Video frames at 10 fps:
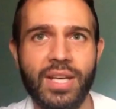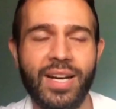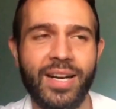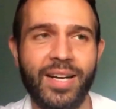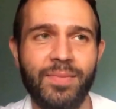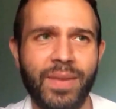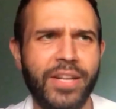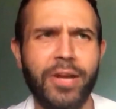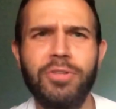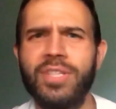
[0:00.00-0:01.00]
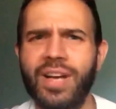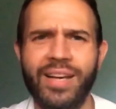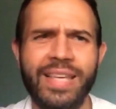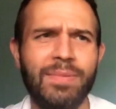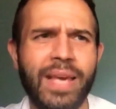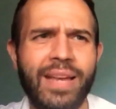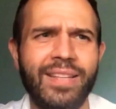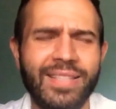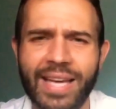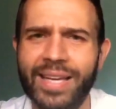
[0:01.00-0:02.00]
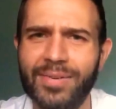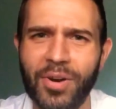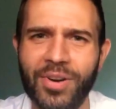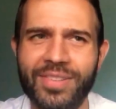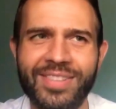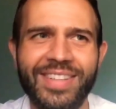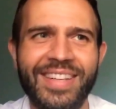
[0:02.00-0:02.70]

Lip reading: I noticed that I keep getting the day wrong